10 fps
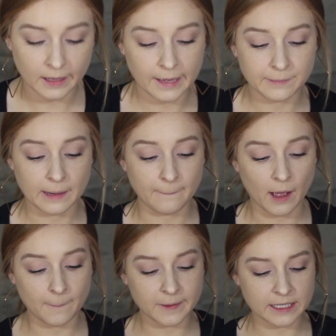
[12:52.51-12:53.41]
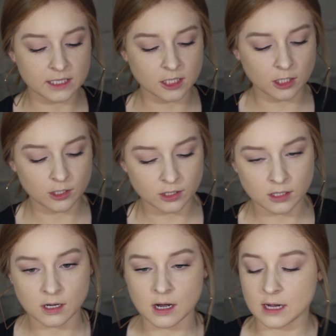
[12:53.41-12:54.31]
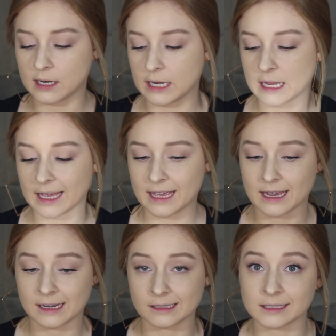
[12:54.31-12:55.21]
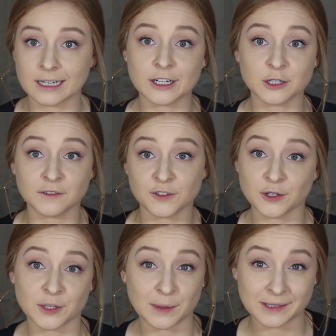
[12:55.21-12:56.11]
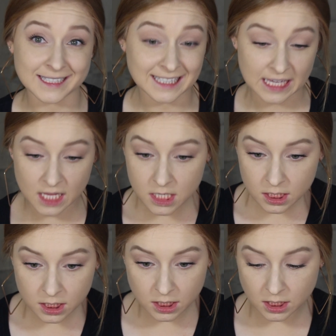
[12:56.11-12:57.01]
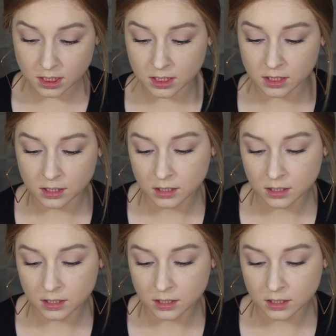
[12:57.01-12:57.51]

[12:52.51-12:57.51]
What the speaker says: I'm gonna pop these suckers on, and I don't know if you're gonna be able to see this.